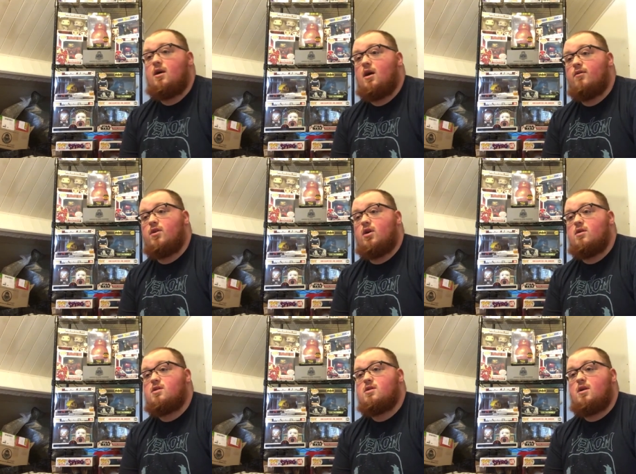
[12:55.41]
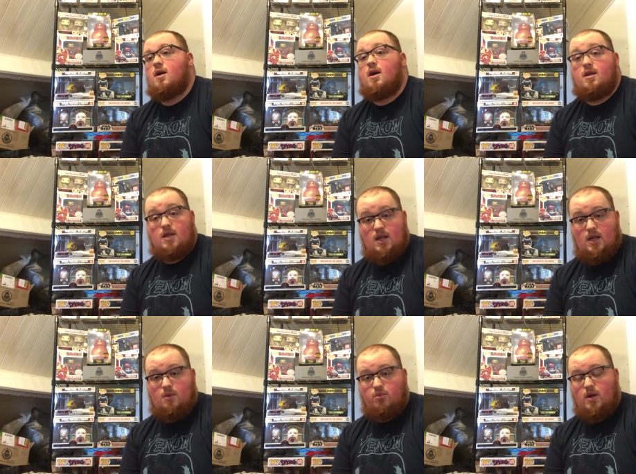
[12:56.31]
I've got uh,
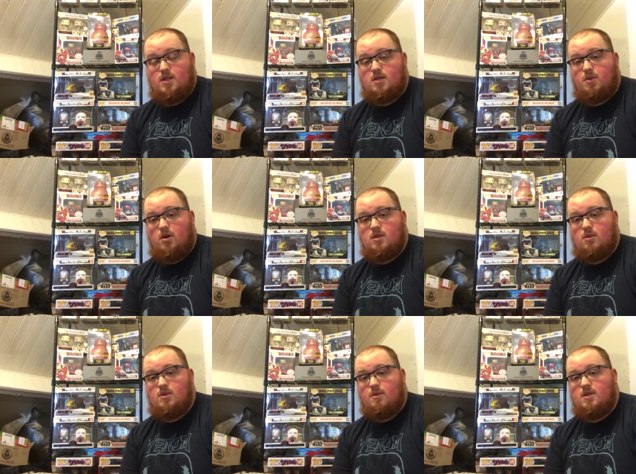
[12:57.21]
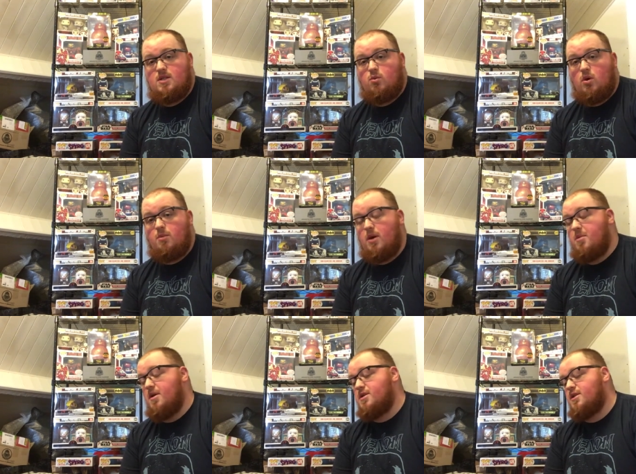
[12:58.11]
the Predator box that was limited to one per
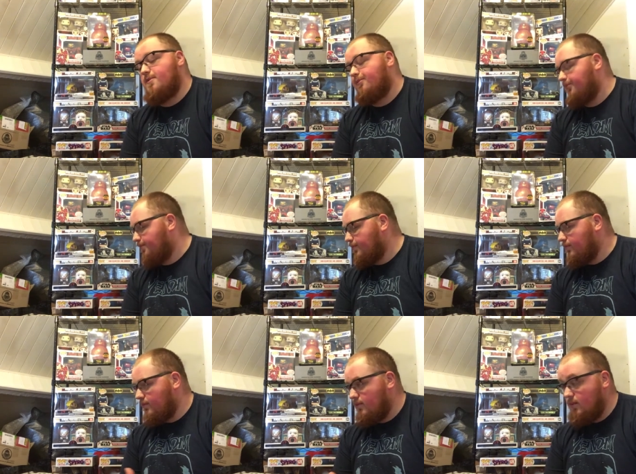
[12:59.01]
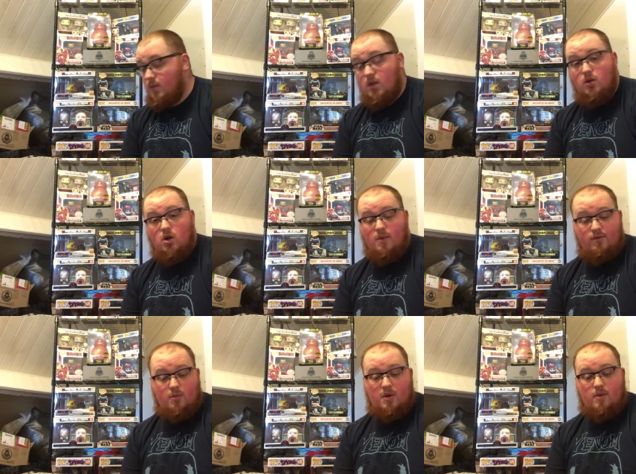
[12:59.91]
person. Coming
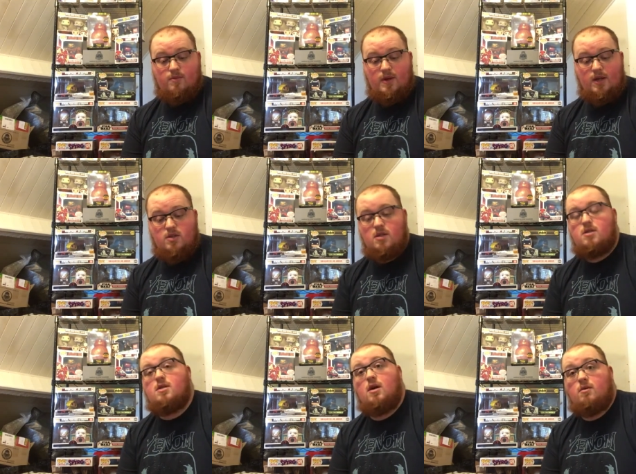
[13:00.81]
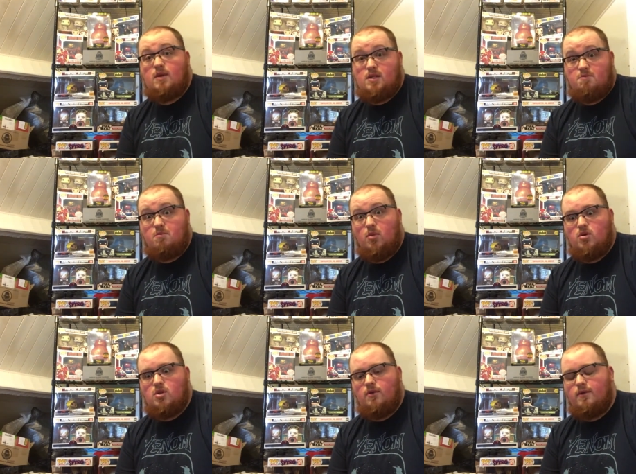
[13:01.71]
from Pop Figures, so that's more
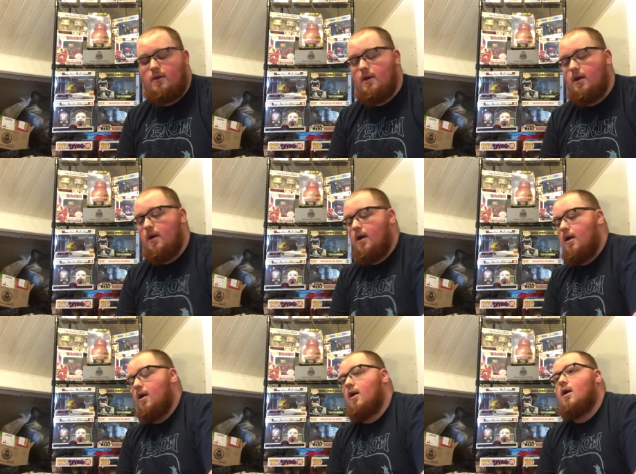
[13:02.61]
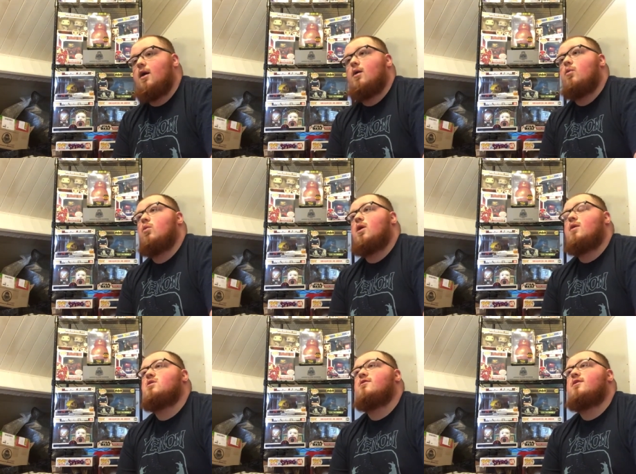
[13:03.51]
stuff. What
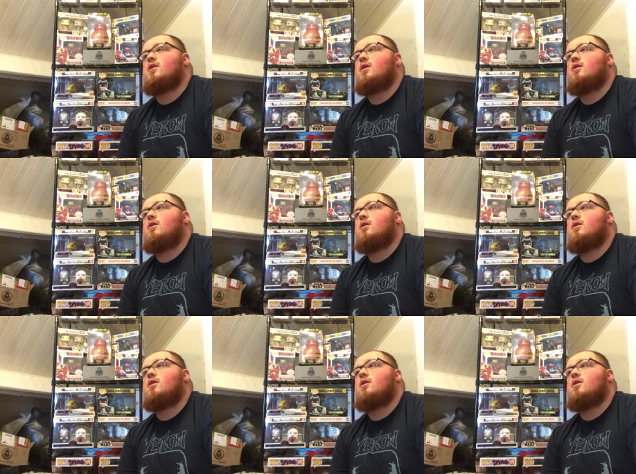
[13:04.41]
else have I